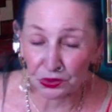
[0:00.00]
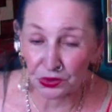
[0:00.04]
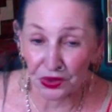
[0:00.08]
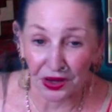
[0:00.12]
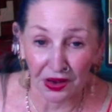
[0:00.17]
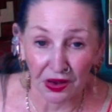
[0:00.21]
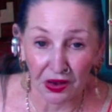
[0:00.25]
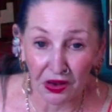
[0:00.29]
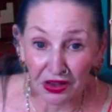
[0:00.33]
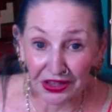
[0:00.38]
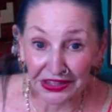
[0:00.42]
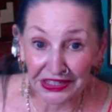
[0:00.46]

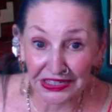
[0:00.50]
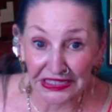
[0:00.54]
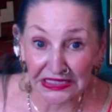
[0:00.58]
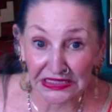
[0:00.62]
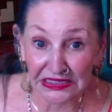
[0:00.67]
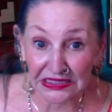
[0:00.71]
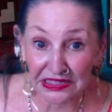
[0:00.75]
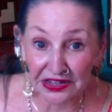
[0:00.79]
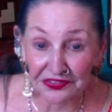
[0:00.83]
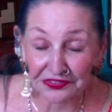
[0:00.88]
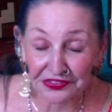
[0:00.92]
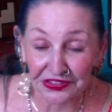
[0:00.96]
Well, all this
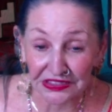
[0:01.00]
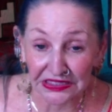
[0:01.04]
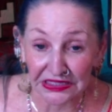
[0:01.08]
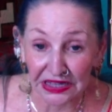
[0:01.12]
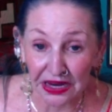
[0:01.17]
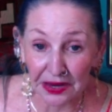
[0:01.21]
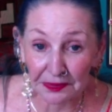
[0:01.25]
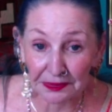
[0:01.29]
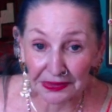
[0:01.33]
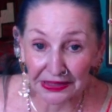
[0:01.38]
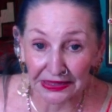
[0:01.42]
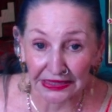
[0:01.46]
stuff is
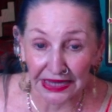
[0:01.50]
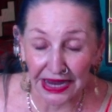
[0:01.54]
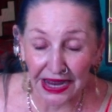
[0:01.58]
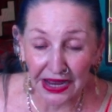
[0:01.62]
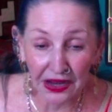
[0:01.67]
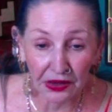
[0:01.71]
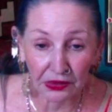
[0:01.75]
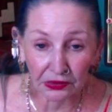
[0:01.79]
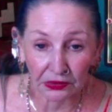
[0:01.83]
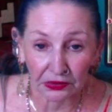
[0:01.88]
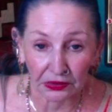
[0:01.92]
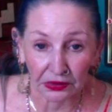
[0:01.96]
coming
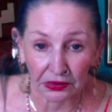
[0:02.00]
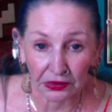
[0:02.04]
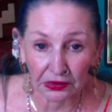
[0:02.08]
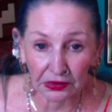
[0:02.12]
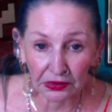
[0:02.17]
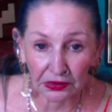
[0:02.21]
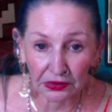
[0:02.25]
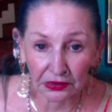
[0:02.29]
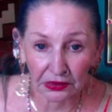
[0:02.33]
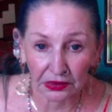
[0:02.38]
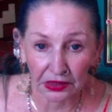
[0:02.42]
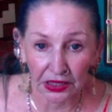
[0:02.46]
down,
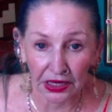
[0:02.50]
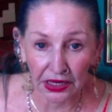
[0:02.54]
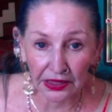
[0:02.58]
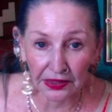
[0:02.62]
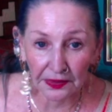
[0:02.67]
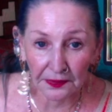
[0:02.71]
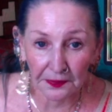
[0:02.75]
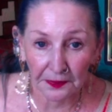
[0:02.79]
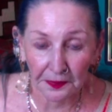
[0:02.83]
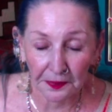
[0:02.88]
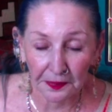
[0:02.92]
okay?